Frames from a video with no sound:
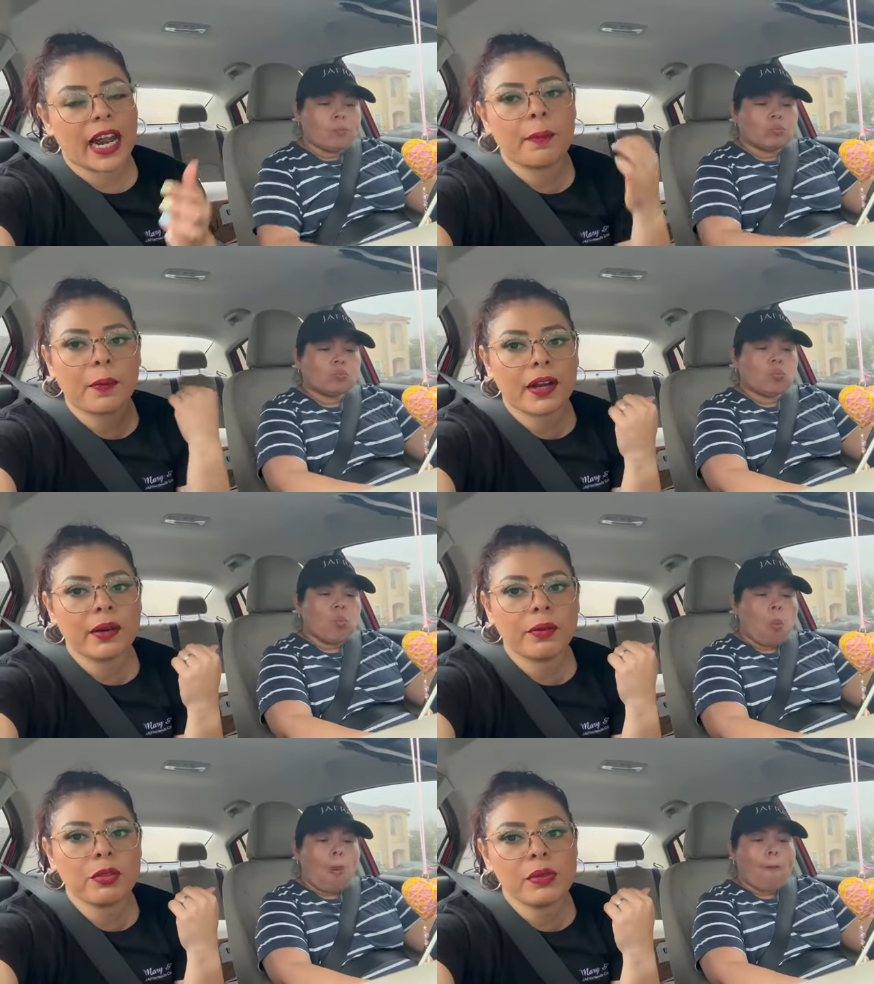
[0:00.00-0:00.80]
Speaker 1: I brought
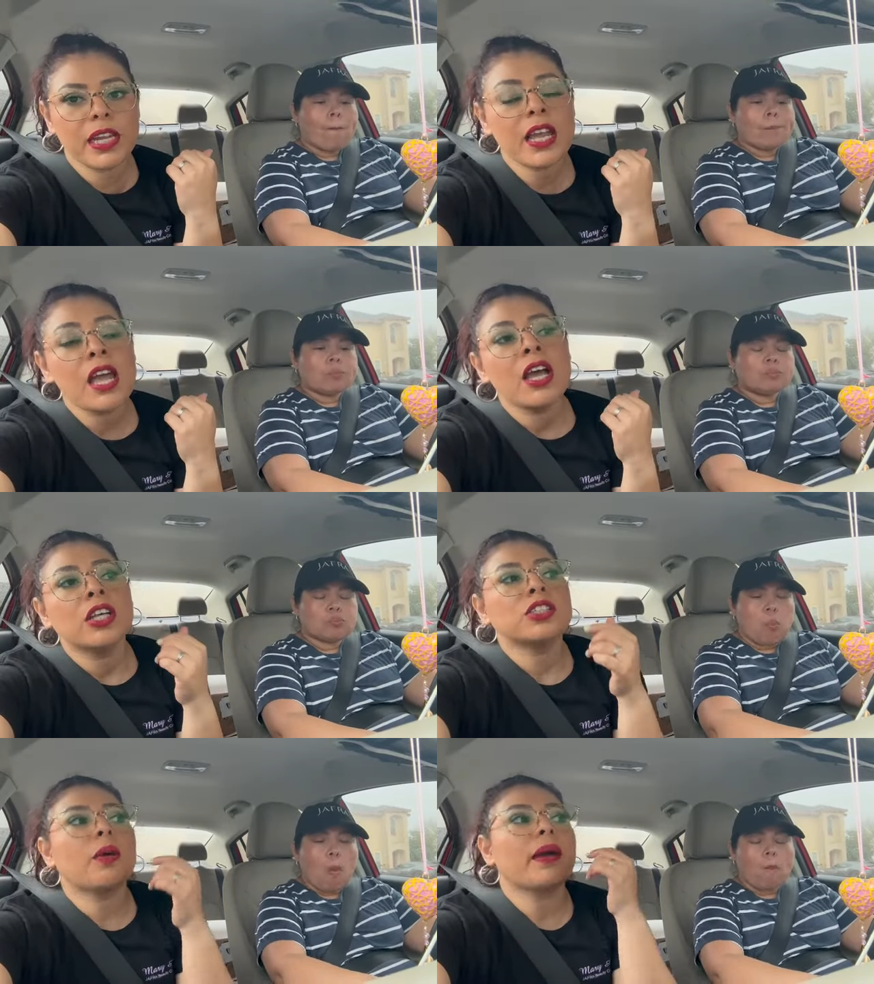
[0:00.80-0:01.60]
it with me,
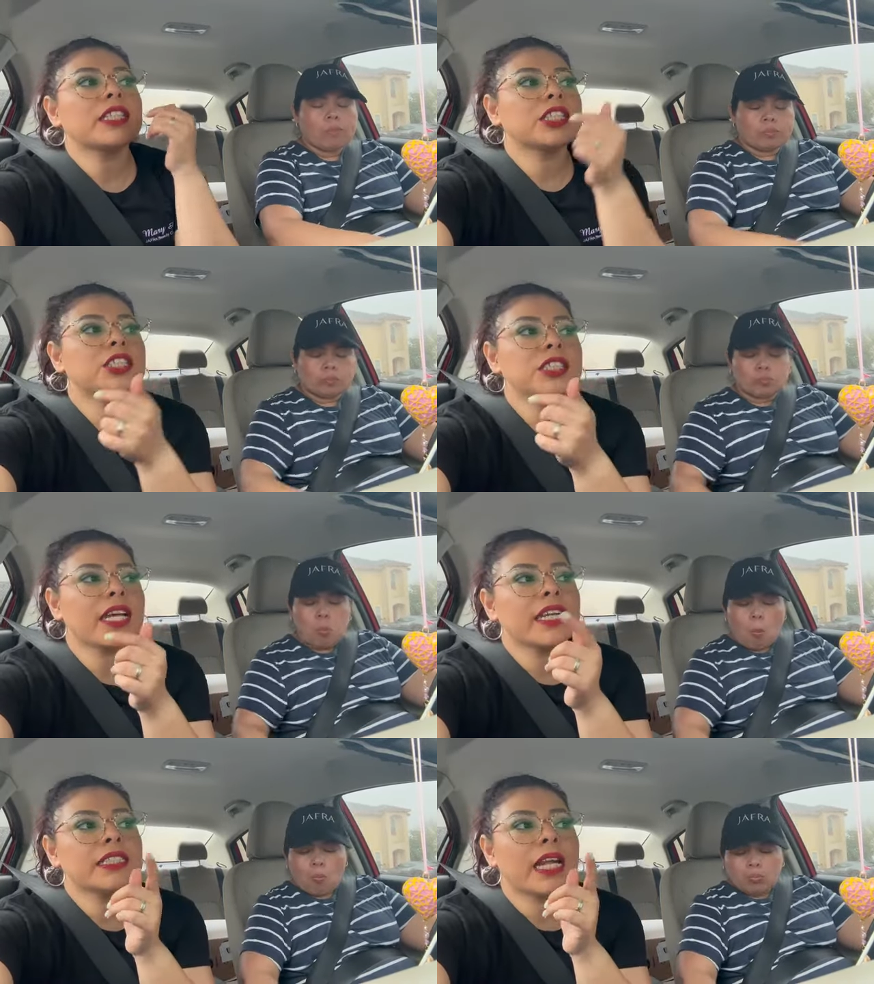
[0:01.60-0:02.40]
so my sister's
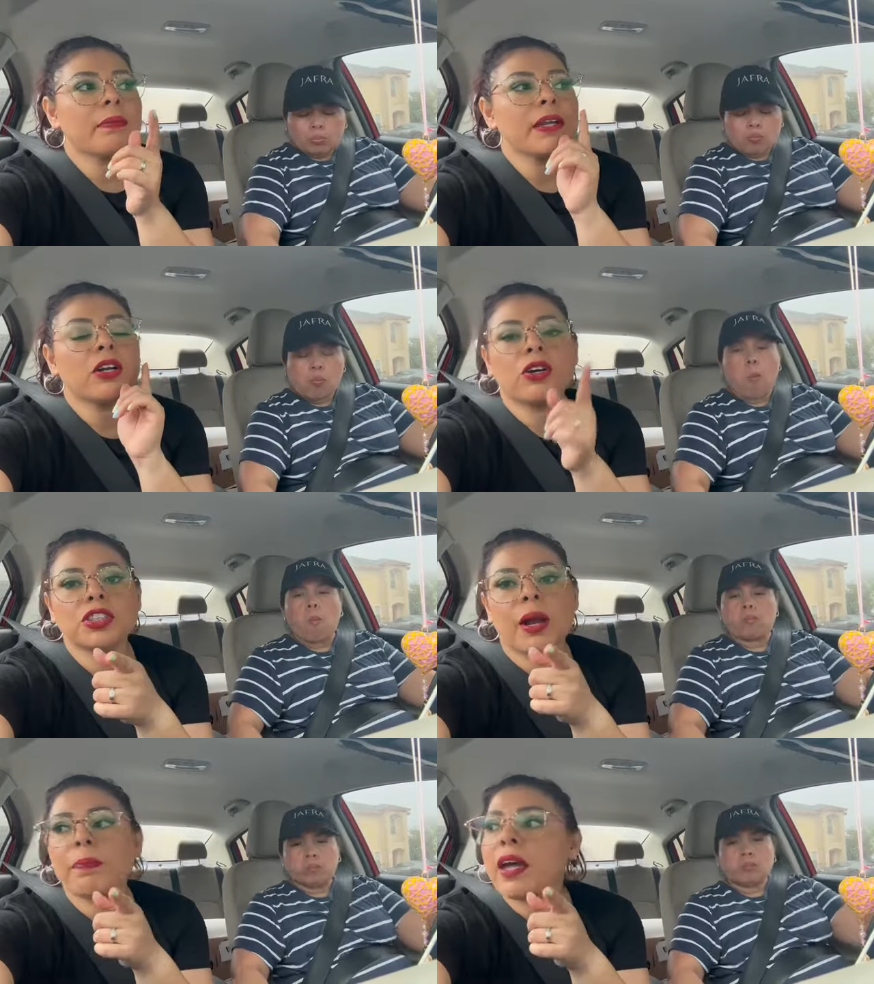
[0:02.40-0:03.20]
gonna take me to go
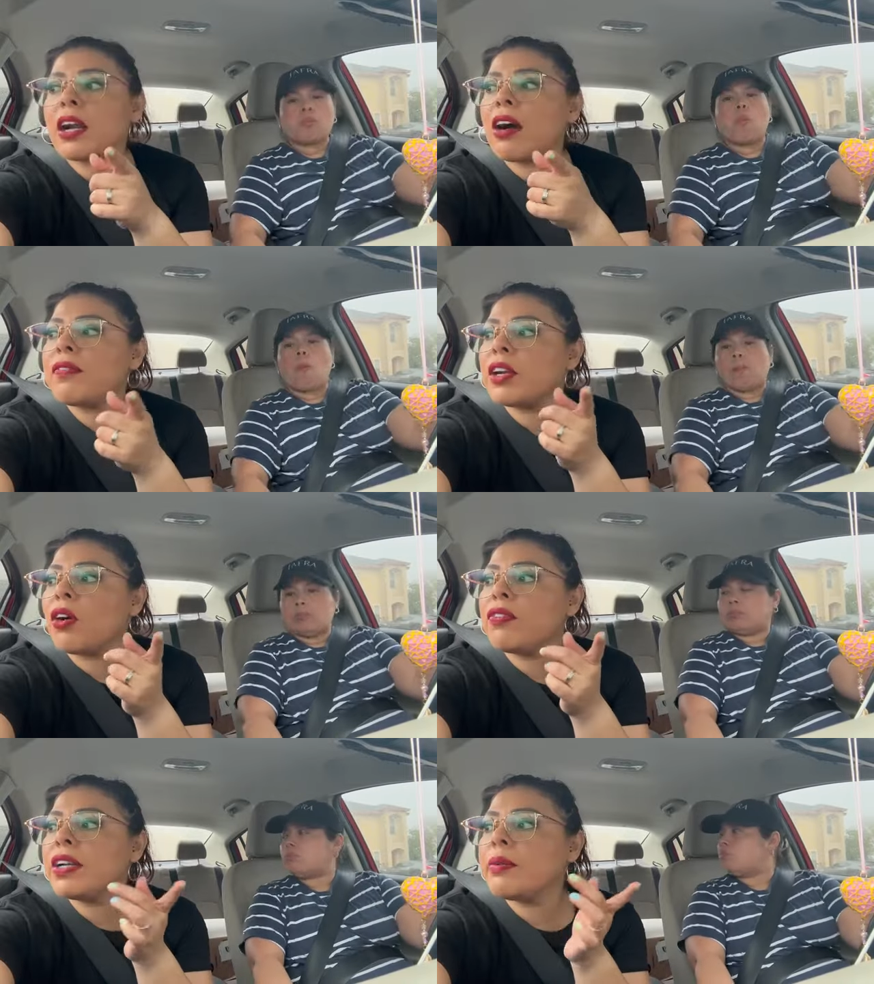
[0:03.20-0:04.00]
drop that off, and
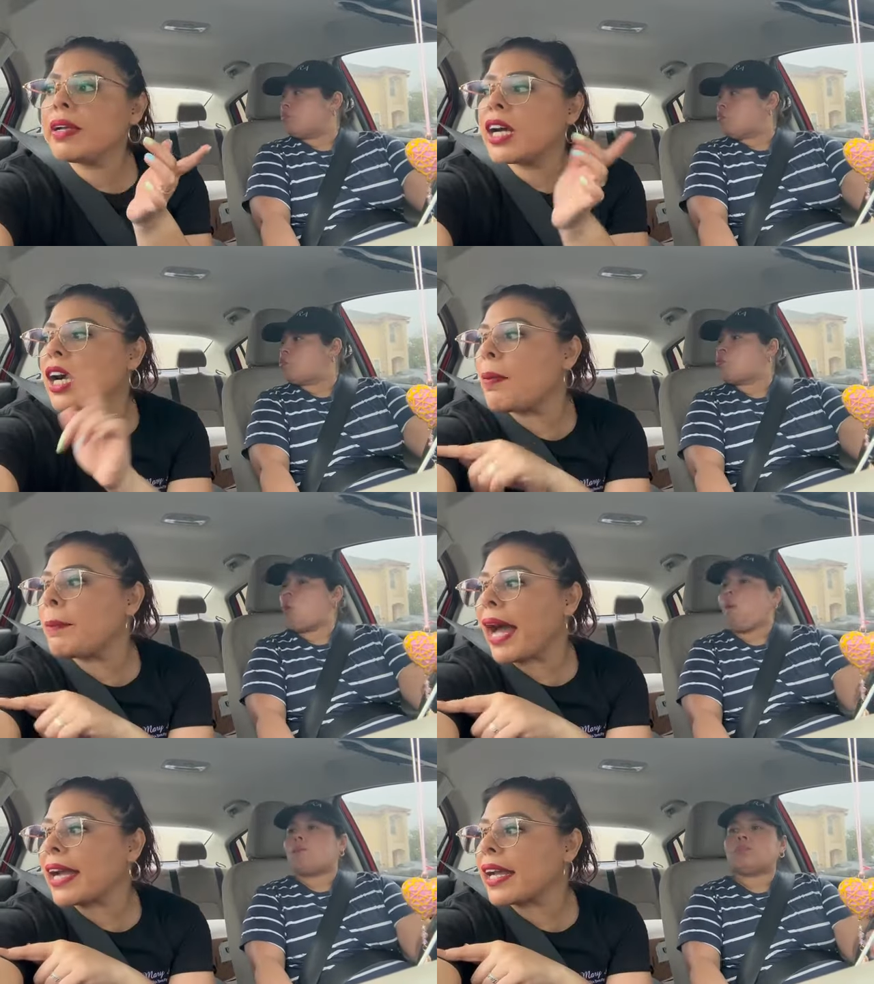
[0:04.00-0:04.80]
hopefully we could come
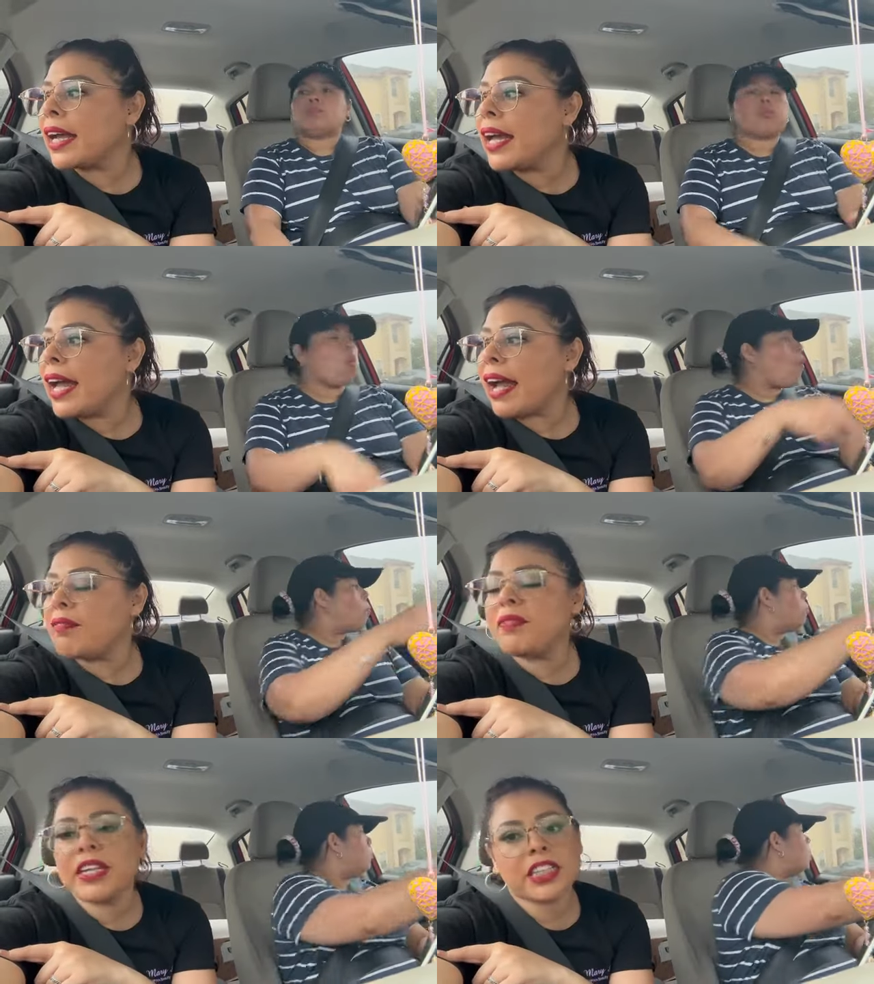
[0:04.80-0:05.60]
back
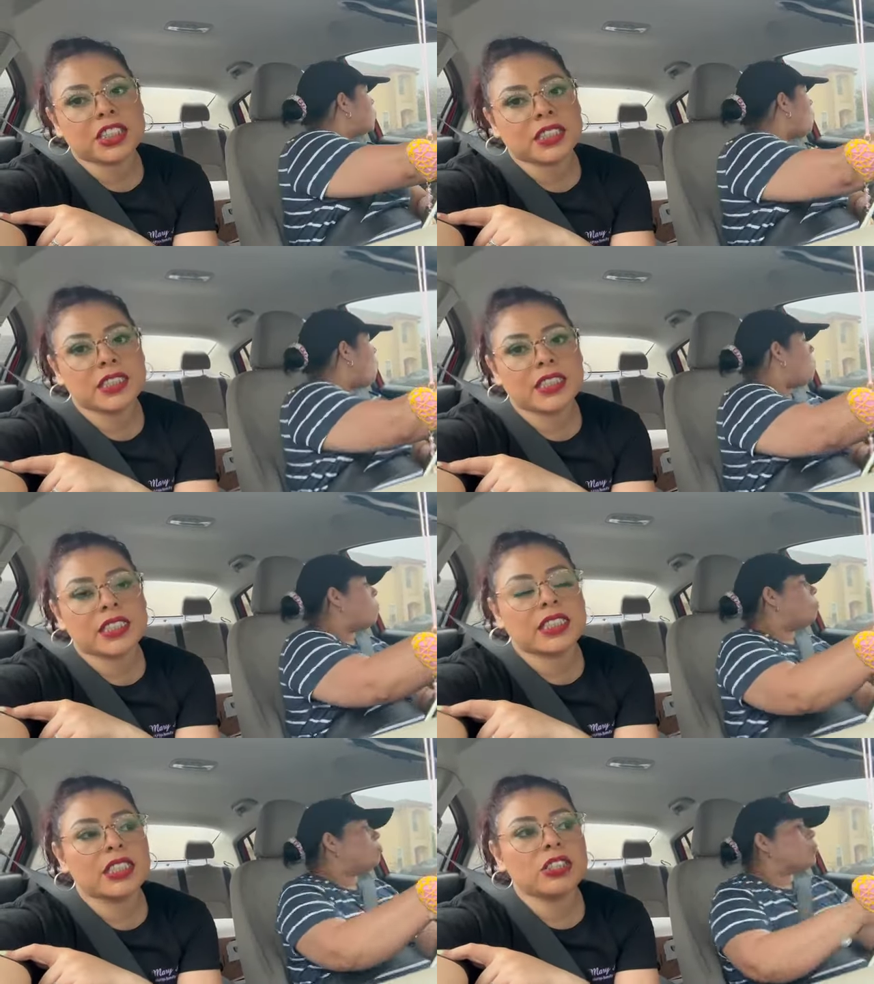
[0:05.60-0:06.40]
and finish because it's
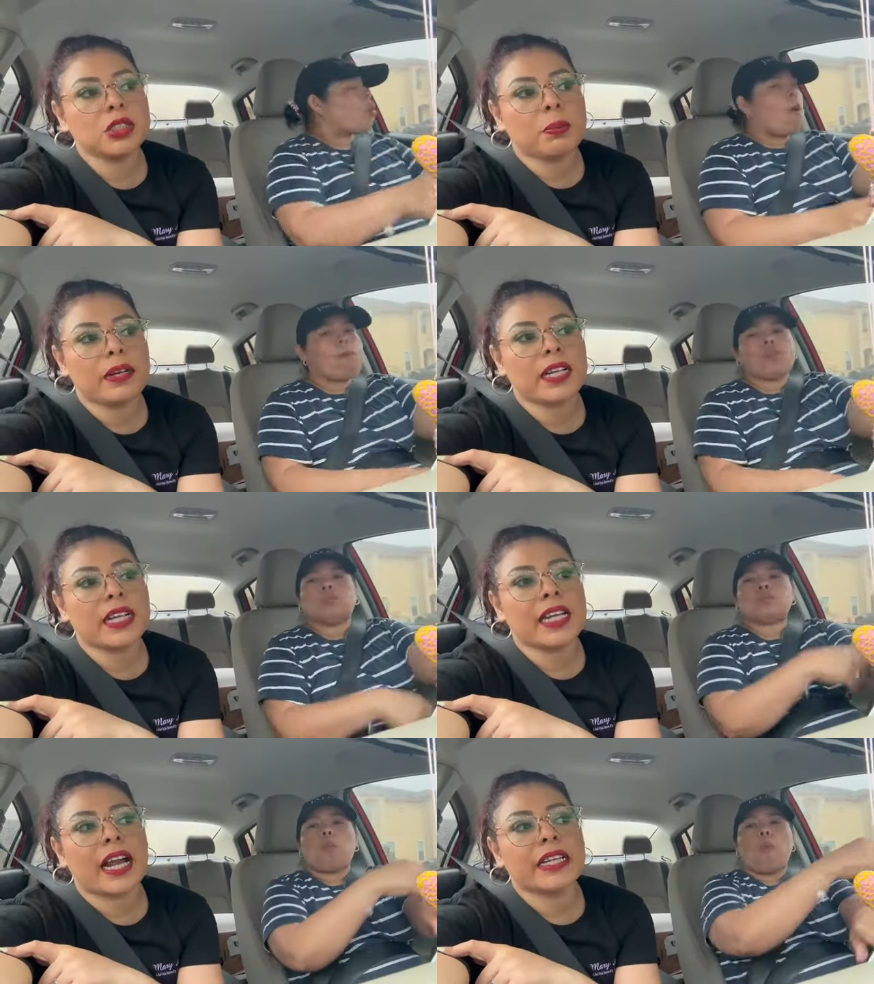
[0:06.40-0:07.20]
still
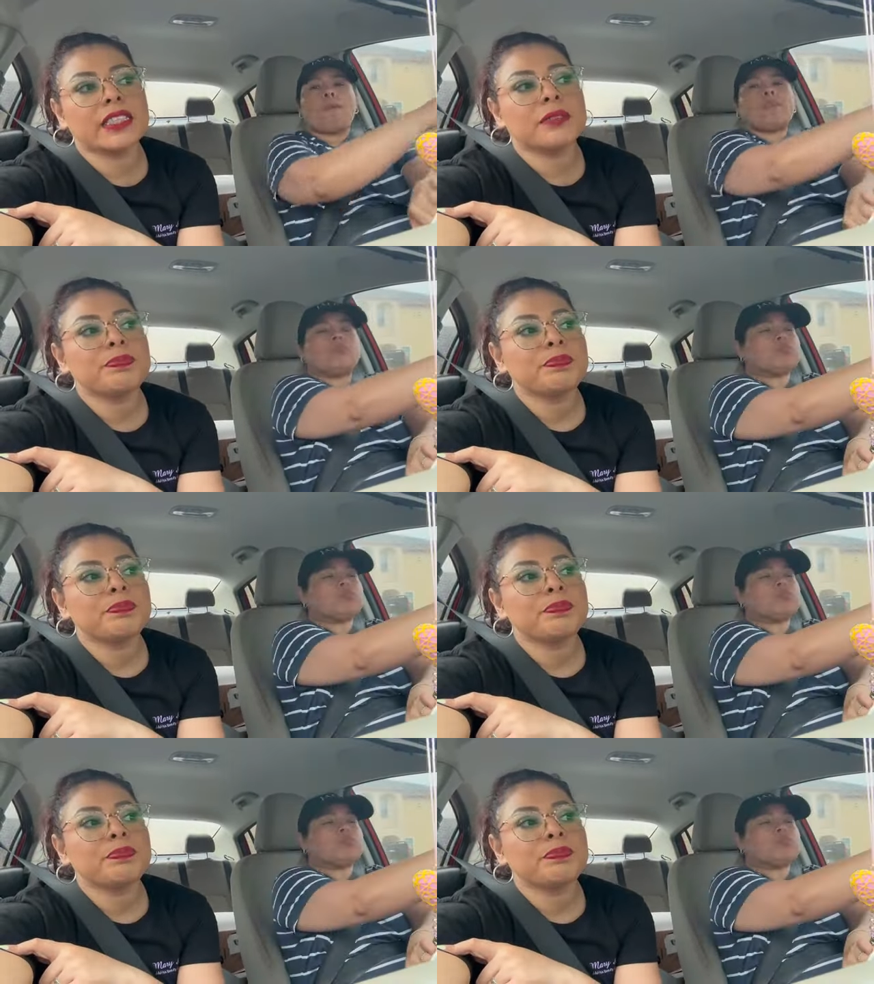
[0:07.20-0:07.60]
sprinkling, guys.